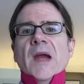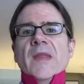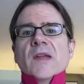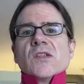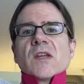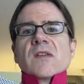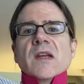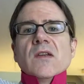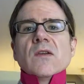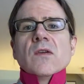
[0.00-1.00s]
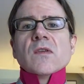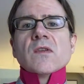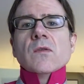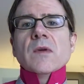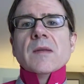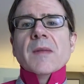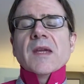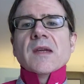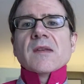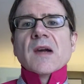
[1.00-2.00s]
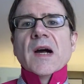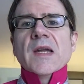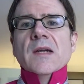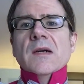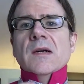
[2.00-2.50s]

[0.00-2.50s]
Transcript: and then just like you're used to in making a tie,